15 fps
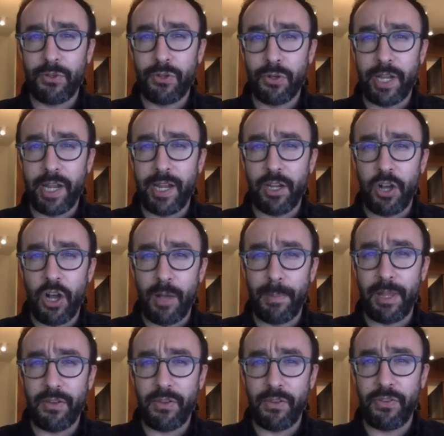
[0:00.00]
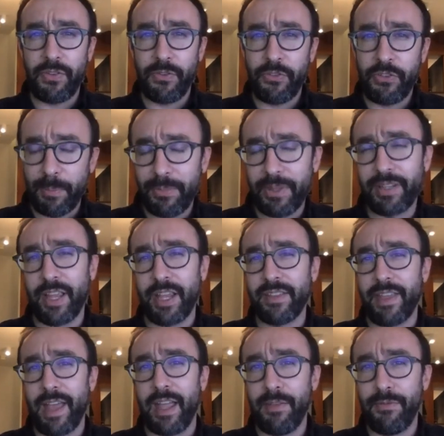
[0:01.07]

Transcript: cooking comments, something like that.